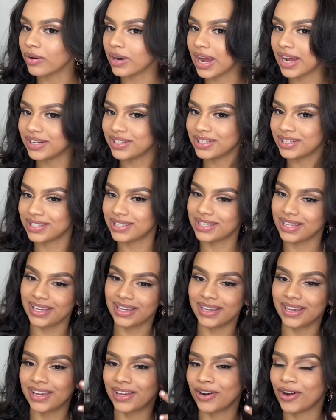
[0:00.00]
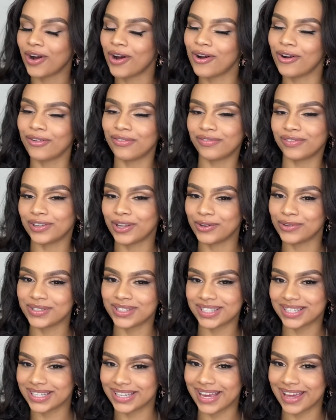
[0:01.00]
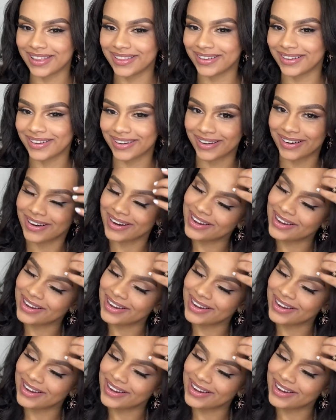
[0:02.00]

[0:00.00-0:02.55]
I just think it all flows together